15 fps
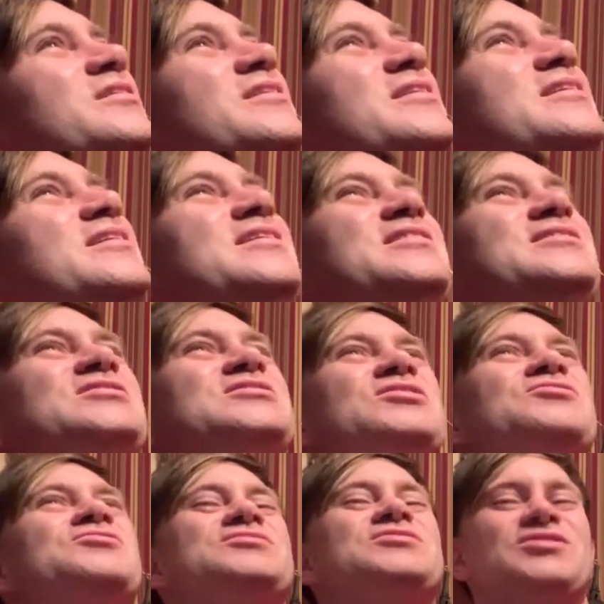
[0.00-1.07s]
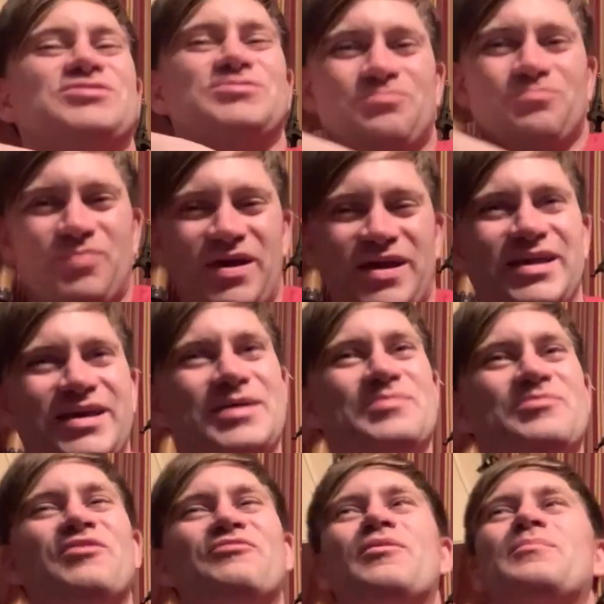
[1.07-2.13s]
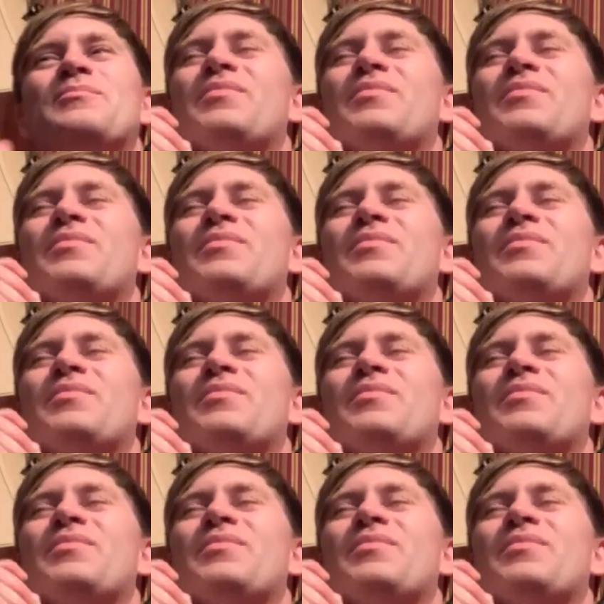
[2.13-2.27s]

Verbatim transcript: And then he just starts beating him with a